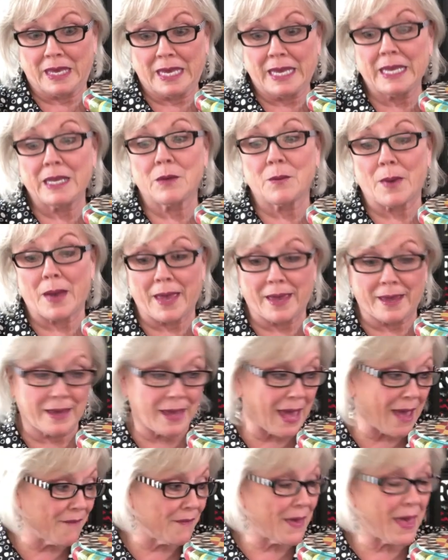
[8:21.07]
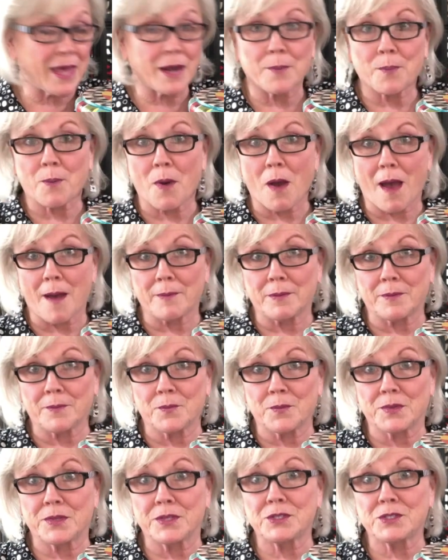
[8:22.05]
Anyway, I've had a problem
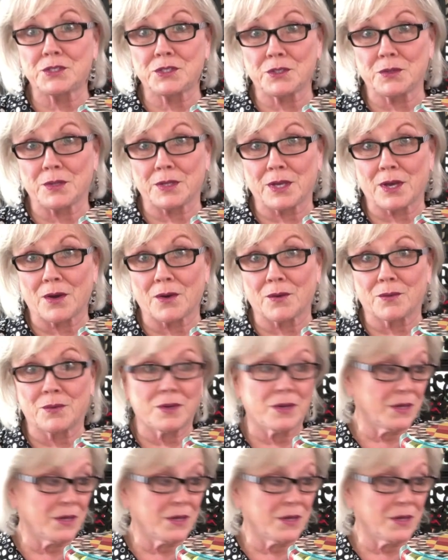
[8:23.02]
with this studio